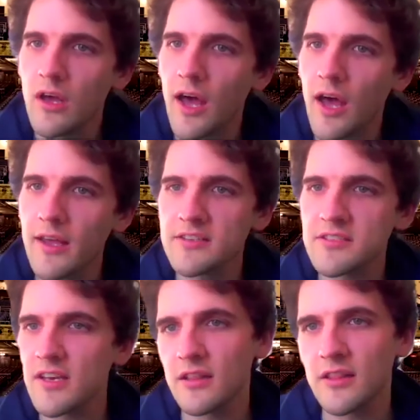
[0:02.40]
I guess
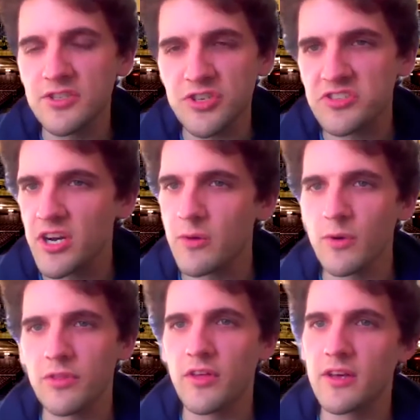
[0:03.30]
let's just start
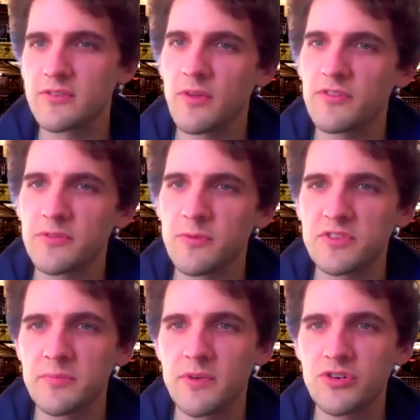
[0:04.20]
with
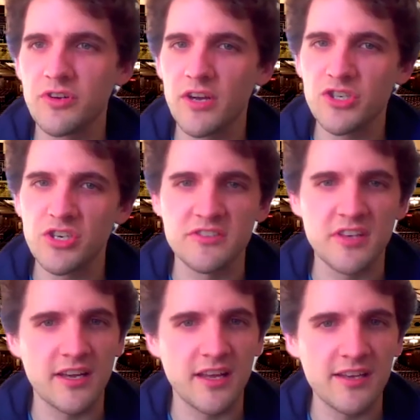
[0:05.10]
some introductions,
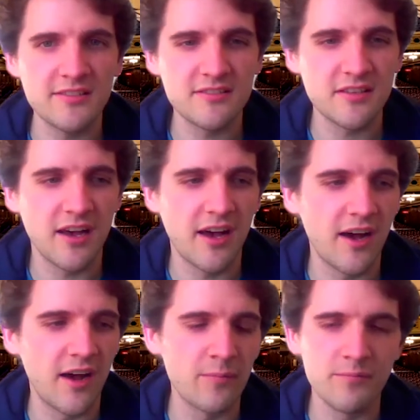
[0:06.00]
I guess,
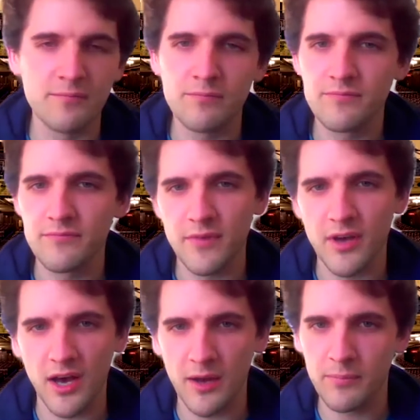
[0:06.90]

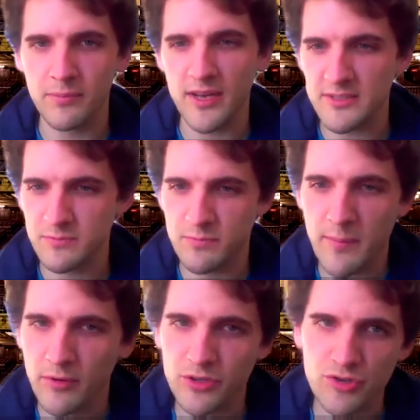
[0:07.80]
as
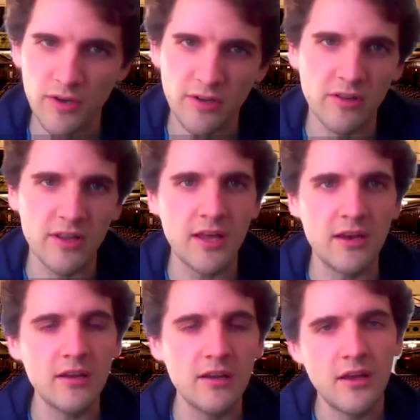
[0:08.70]
people trickle in.